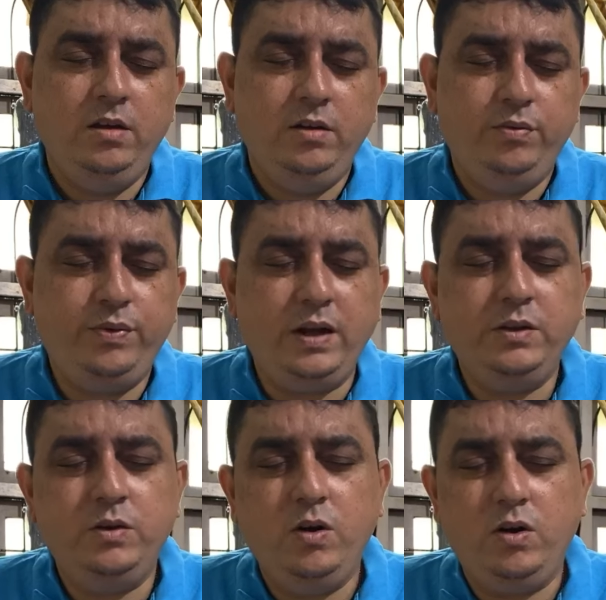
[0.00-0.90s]

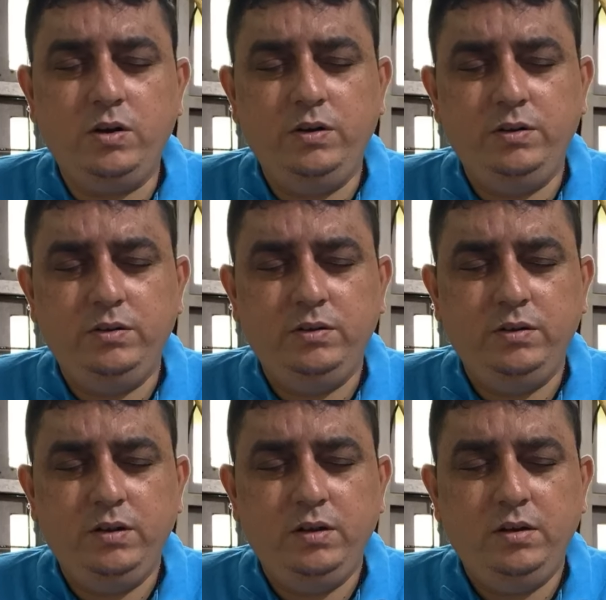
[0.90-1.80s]
Father God,
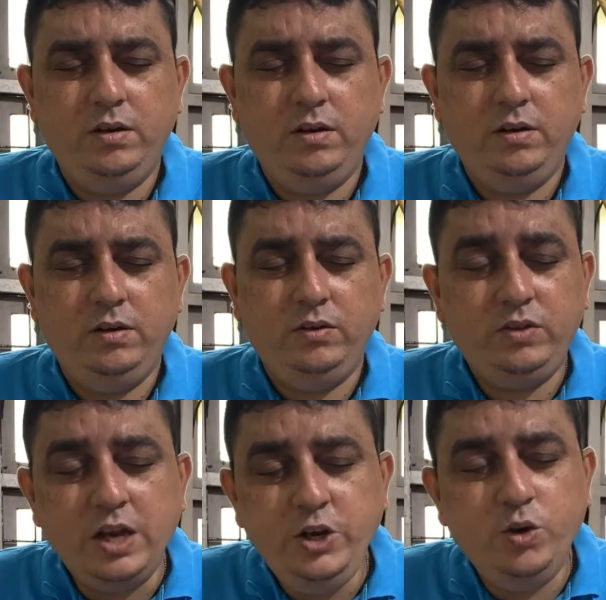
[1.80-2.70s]

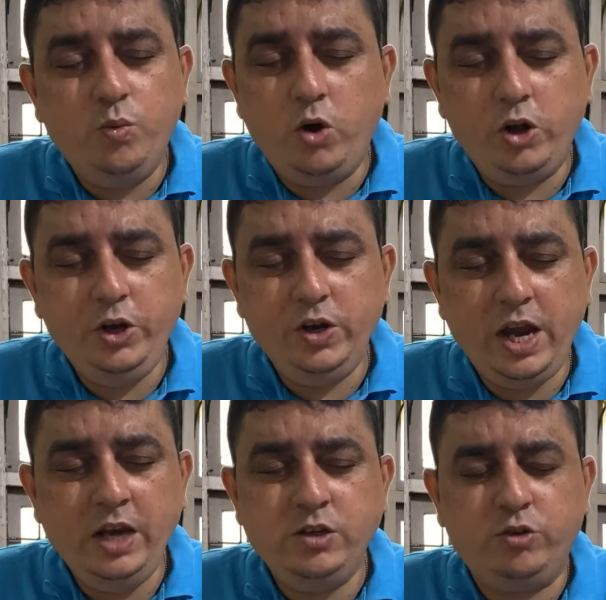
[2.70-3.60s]
send your warrior
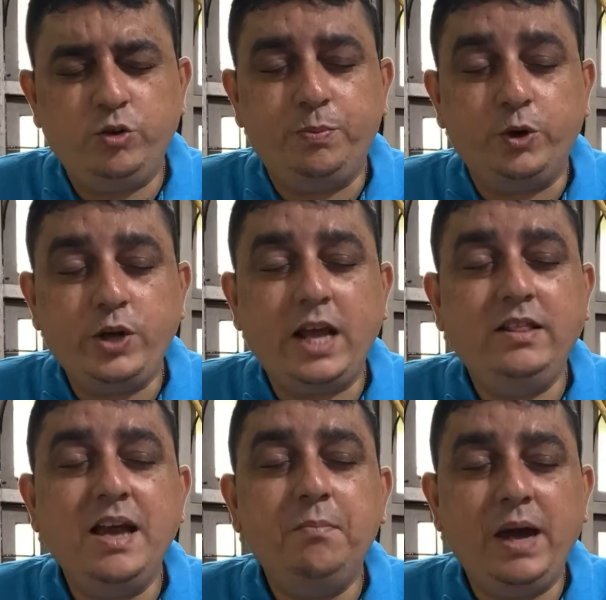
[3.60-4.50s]
angels to protect
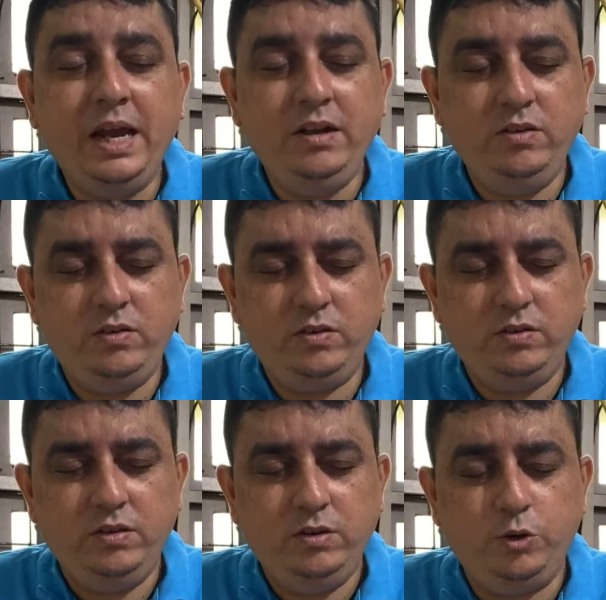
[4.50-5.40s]
their minds,
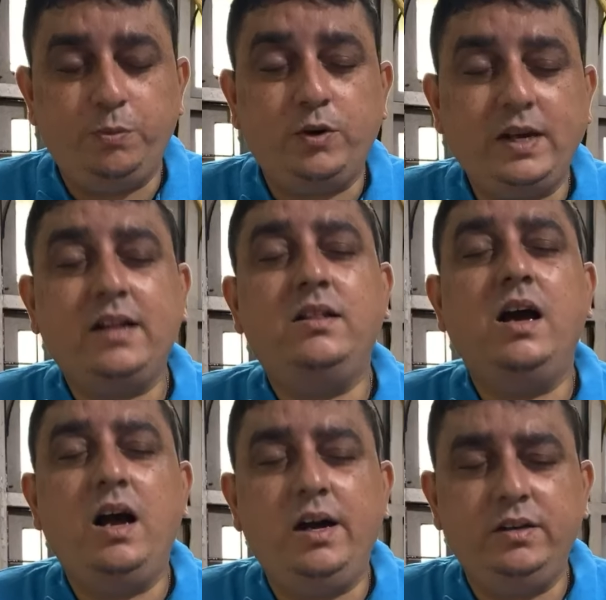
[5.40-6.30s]
to protect their
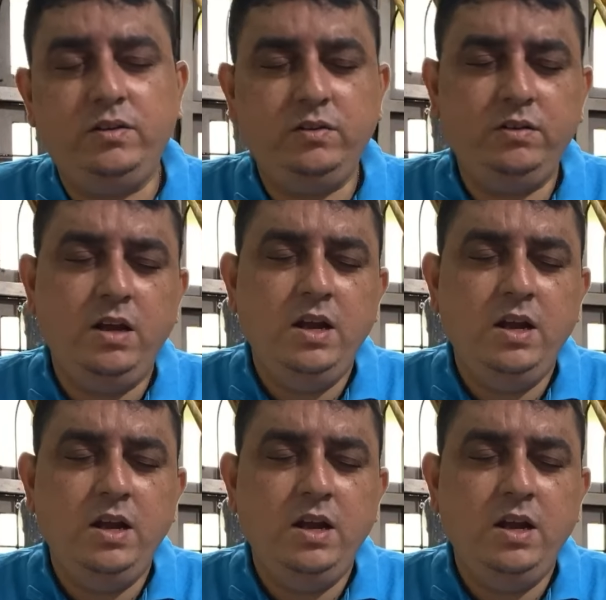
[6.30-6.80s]
hearts,